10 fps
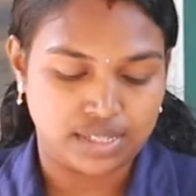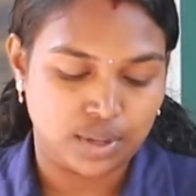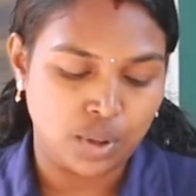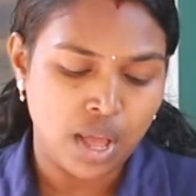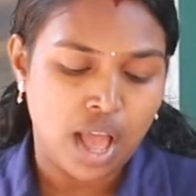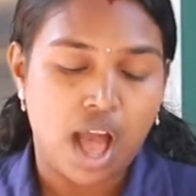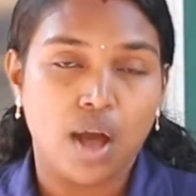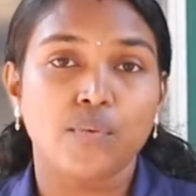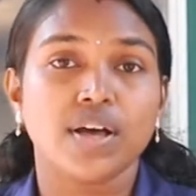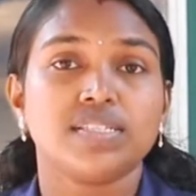So,
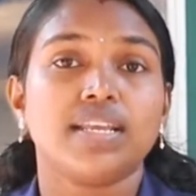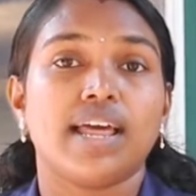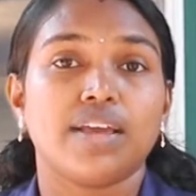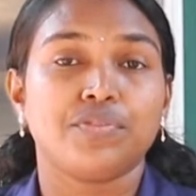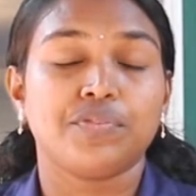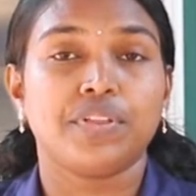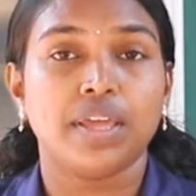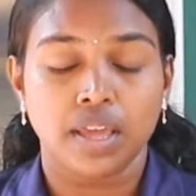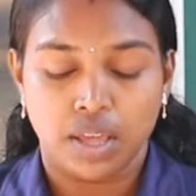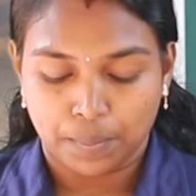how was the life of
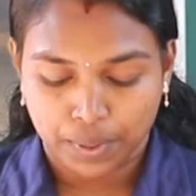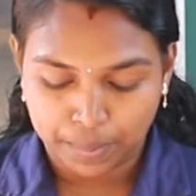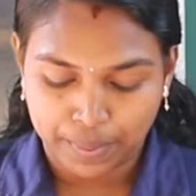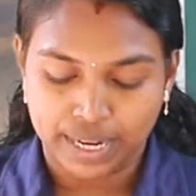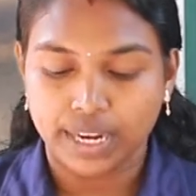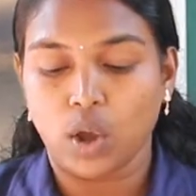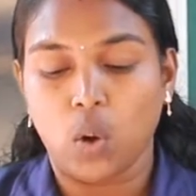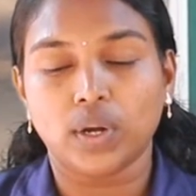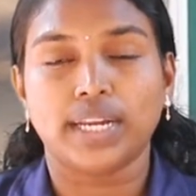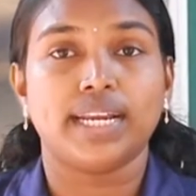the people in
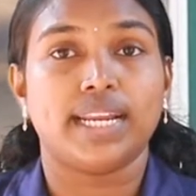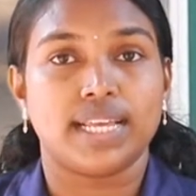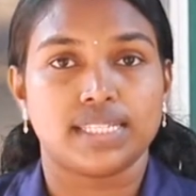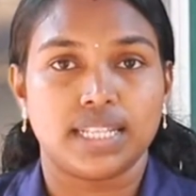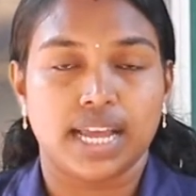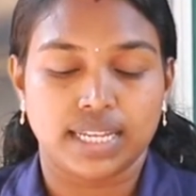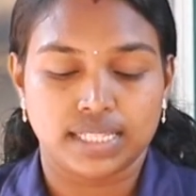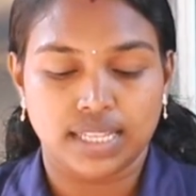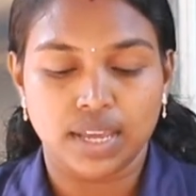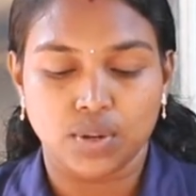olden days? So, that
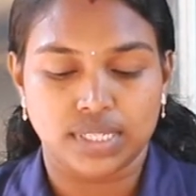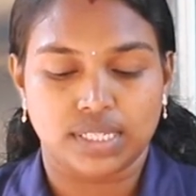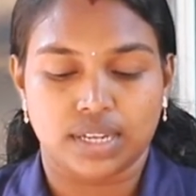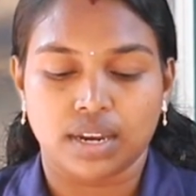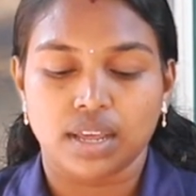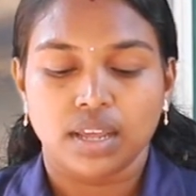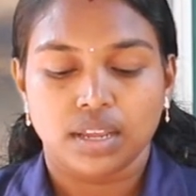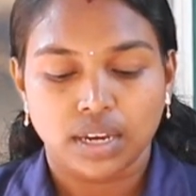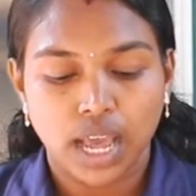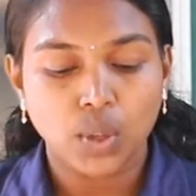is the question.
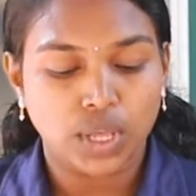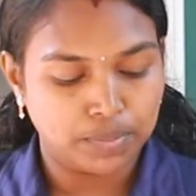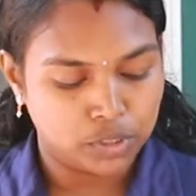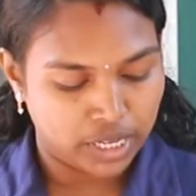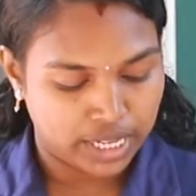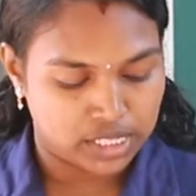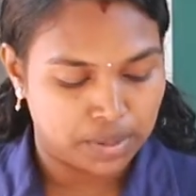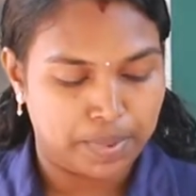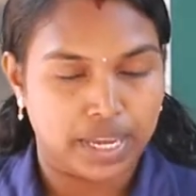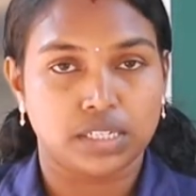Now, come to
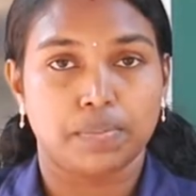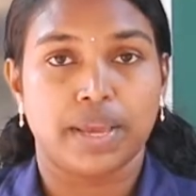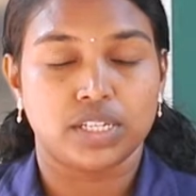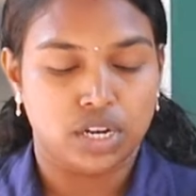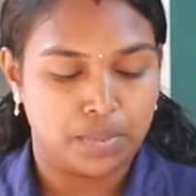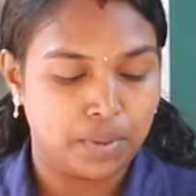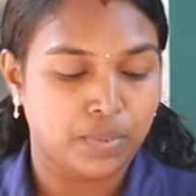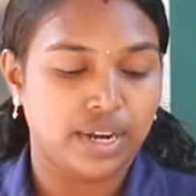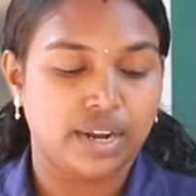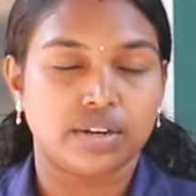next page, page number
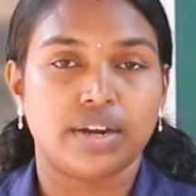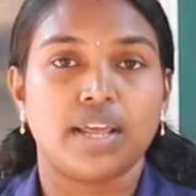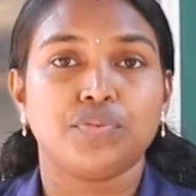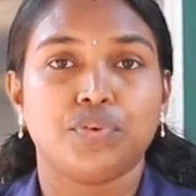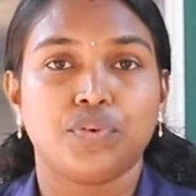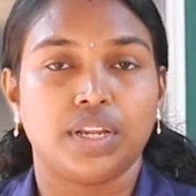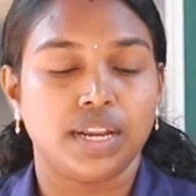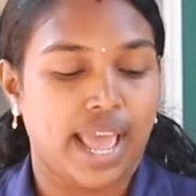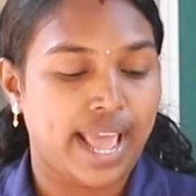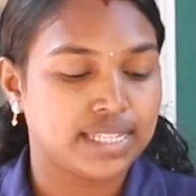
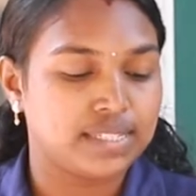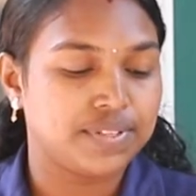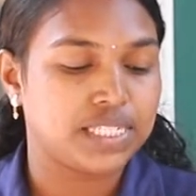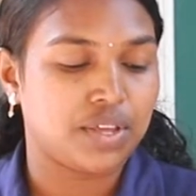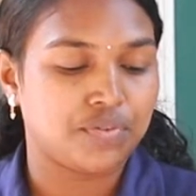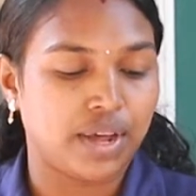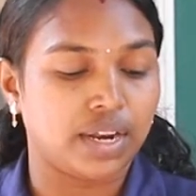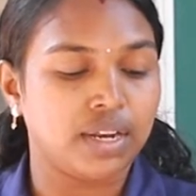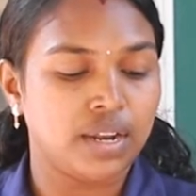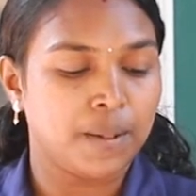114, activity 1.